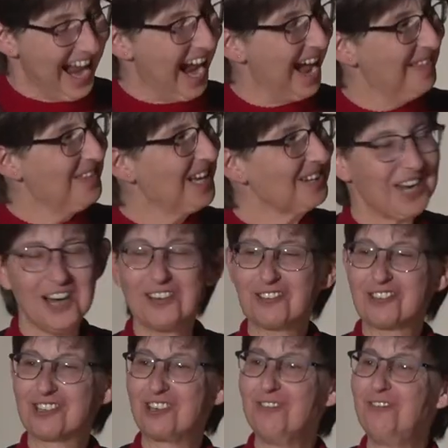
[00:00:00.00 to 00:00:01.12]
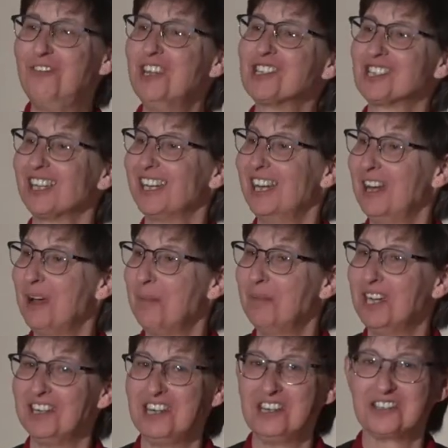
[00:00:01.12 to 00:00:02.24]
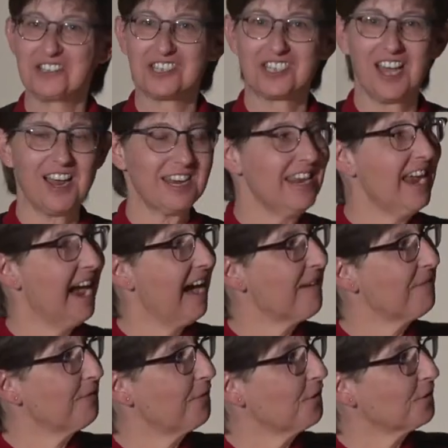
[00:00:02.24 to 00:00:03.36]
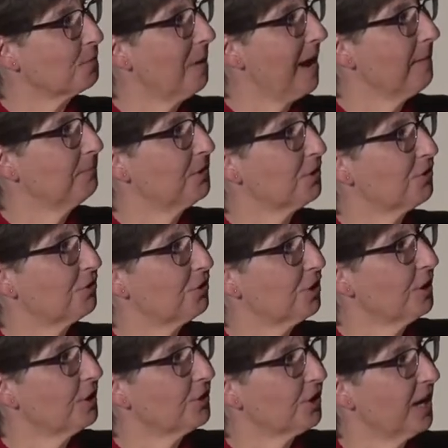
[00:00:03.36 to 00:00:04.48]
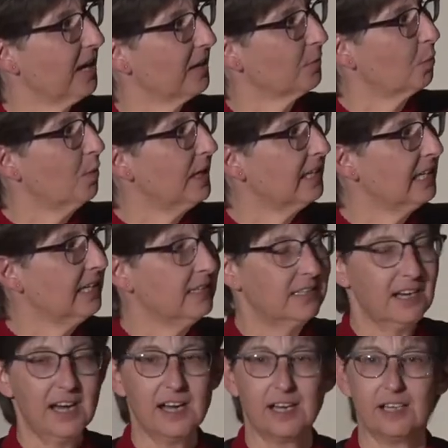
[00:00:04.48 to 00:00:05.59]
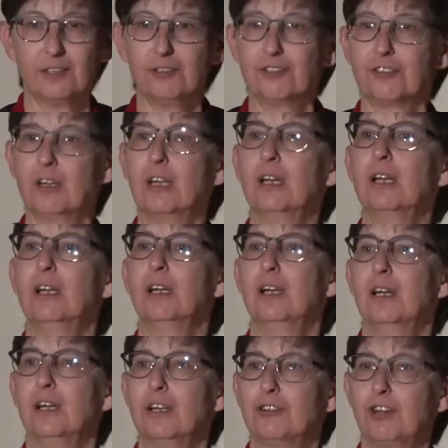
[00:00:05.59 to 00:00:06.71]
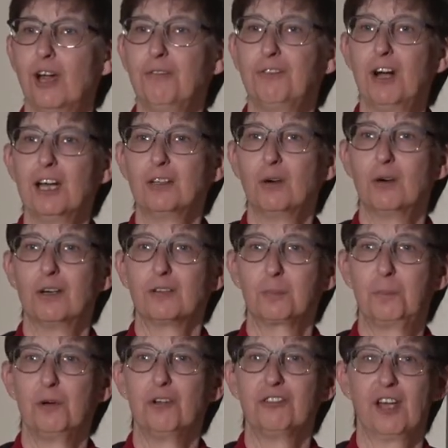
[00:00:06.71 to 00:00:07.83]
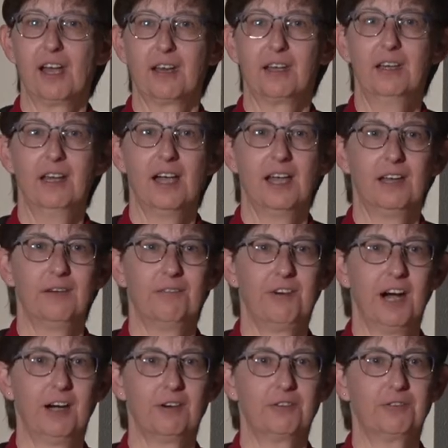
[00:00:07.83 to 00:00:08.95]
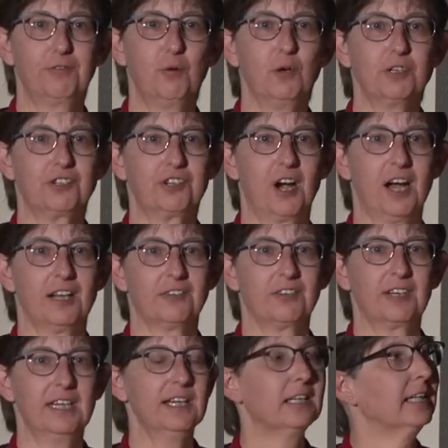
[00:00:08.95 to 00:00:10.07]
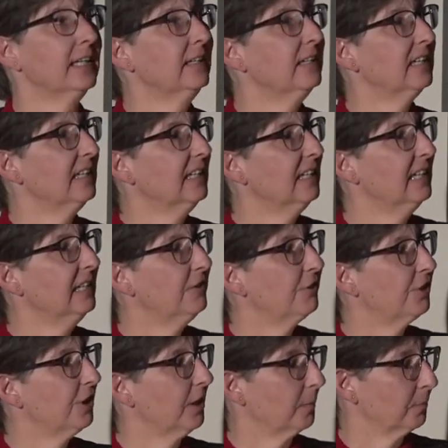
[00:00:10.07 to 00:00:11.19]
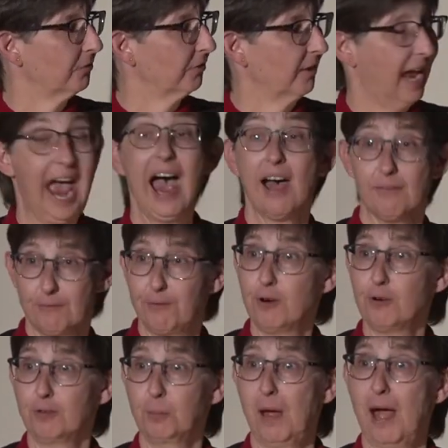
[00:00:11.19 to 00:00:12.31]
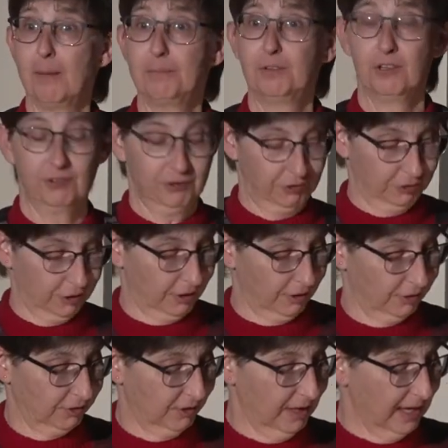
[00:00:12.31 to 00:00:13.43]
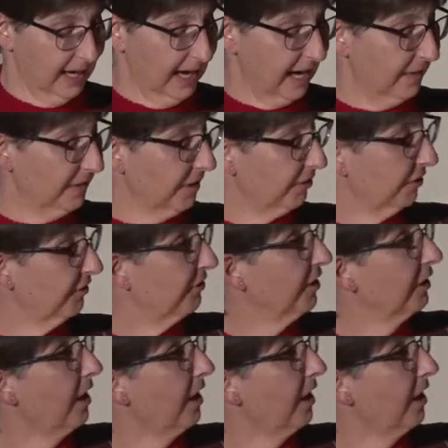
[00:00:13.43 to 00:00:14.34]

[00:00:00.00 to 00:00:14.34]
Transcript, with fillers: and then goes to visit him in his study at First Baptist Church. And when he does, J. Frank Norris pulls out a gun and fires four shots, killing D.E. Chipps at First Baptist Church. And this is the